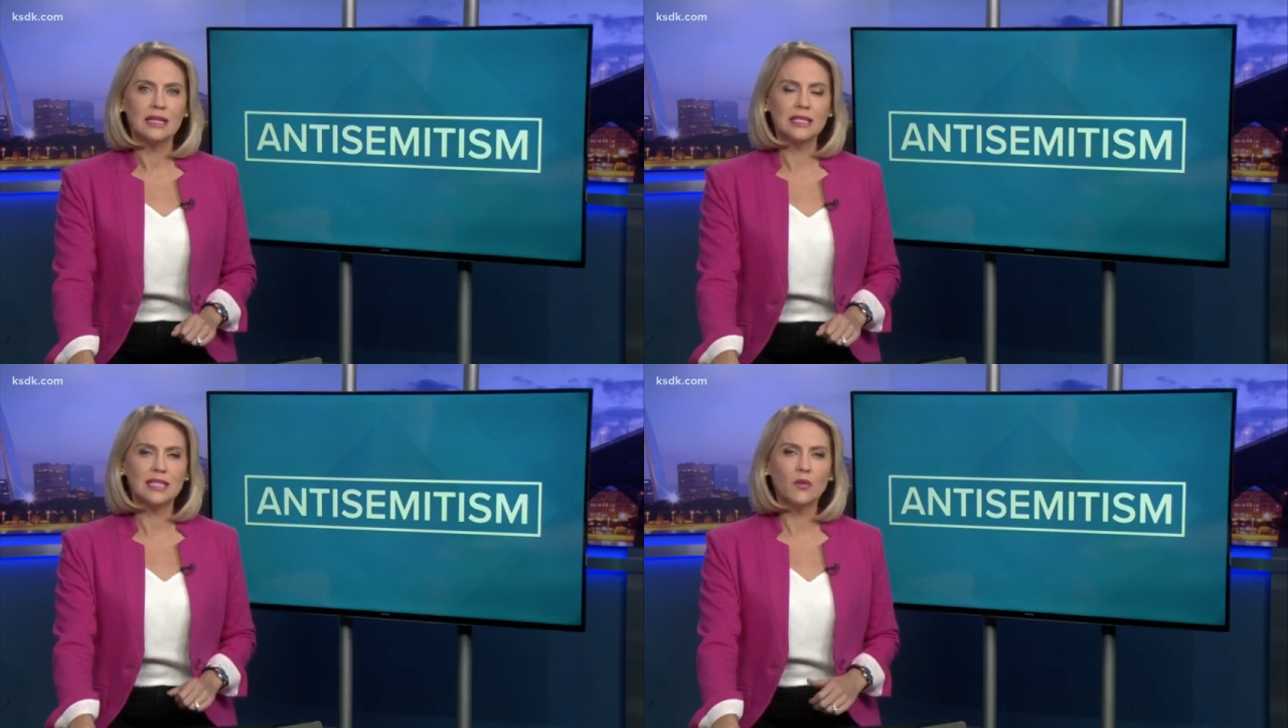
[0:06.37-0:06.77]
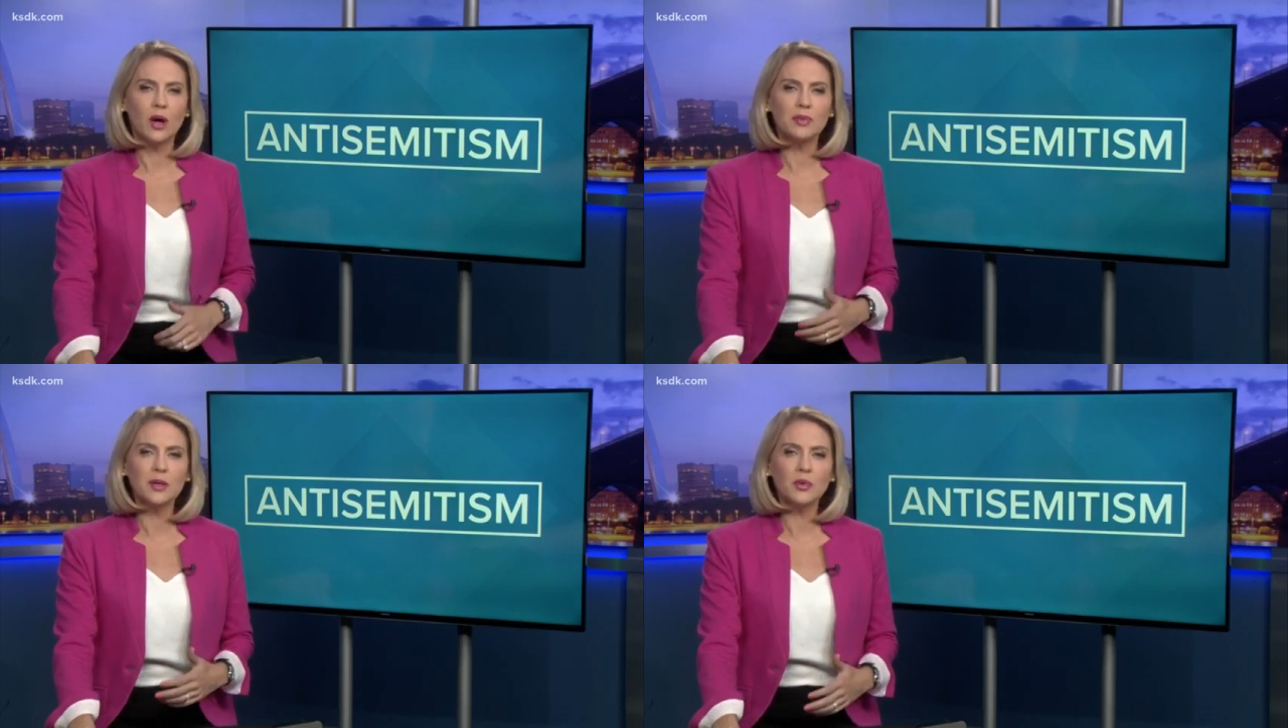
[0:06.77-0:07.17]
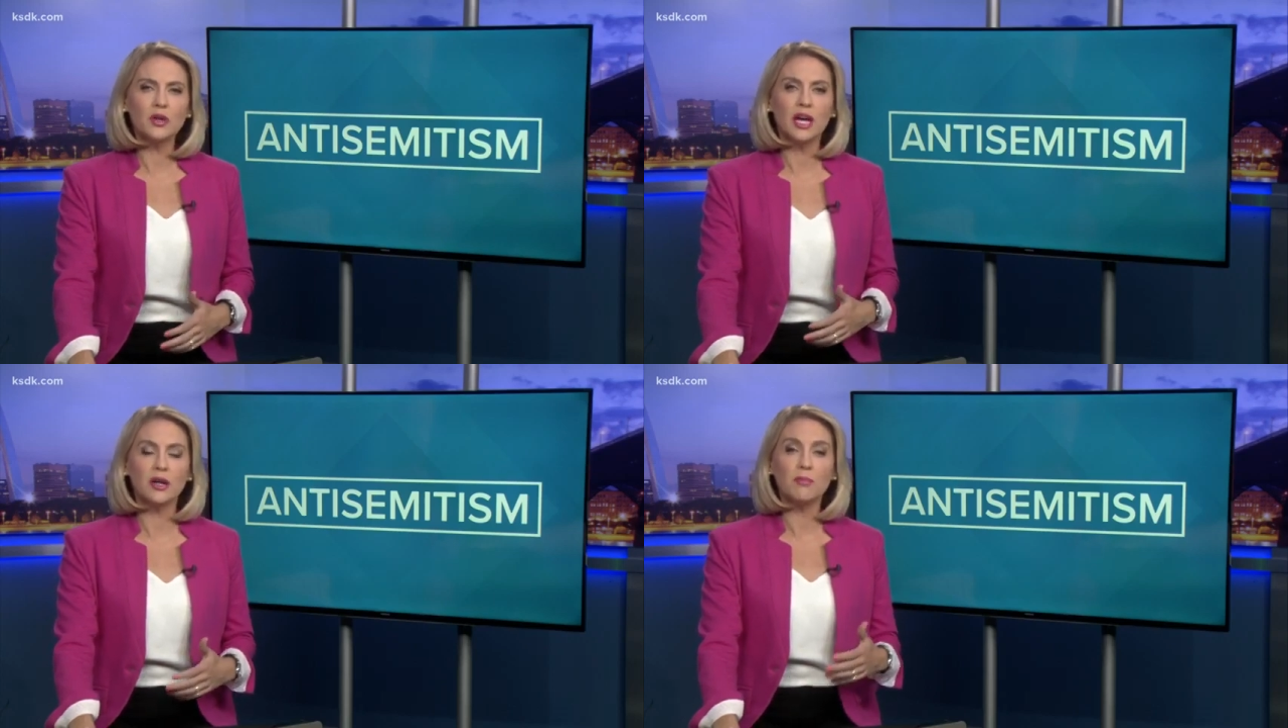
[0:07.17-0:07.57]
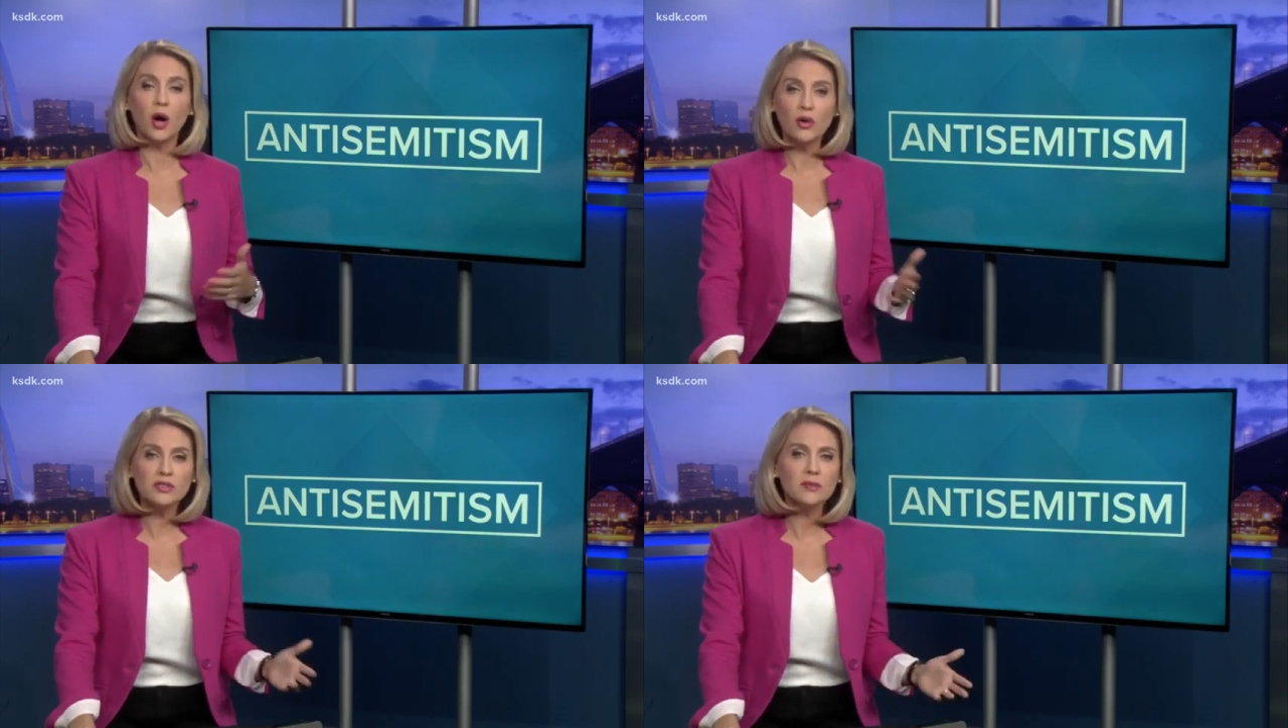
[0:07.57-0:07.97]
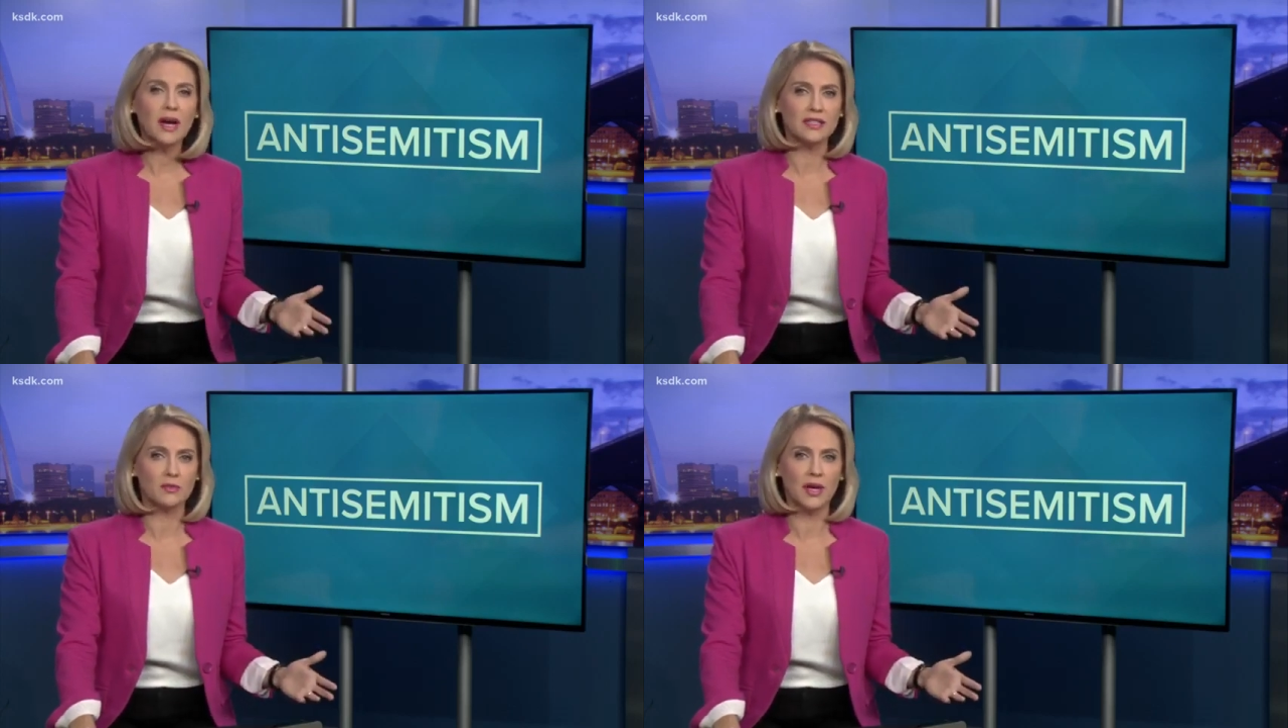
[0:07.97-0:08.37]
They say while people can oppose a
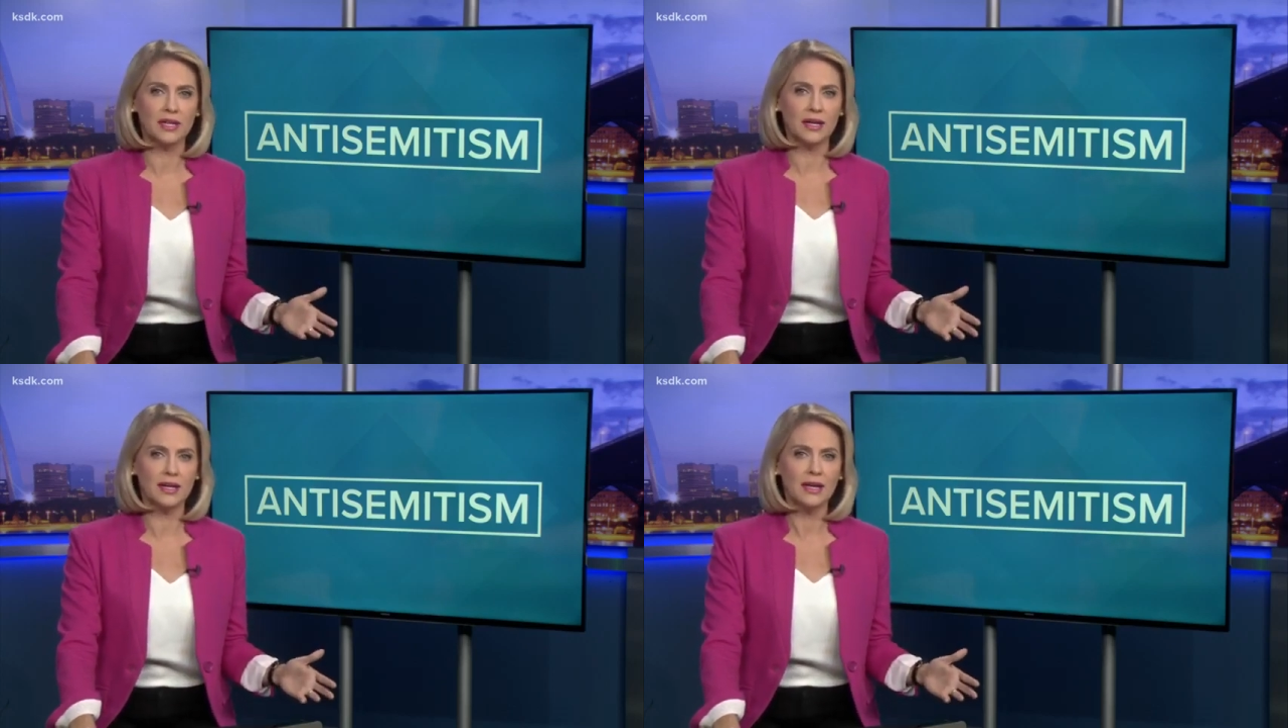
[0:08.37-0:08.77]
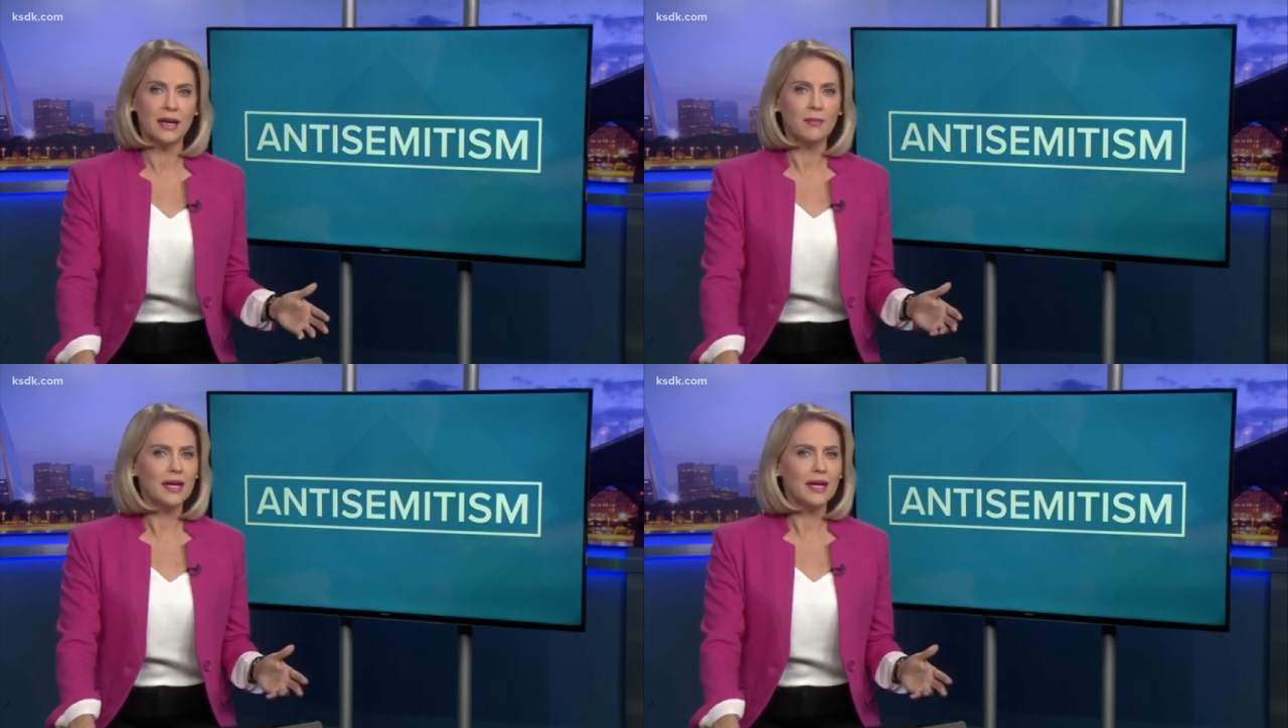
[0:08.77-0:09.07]
mask mandate,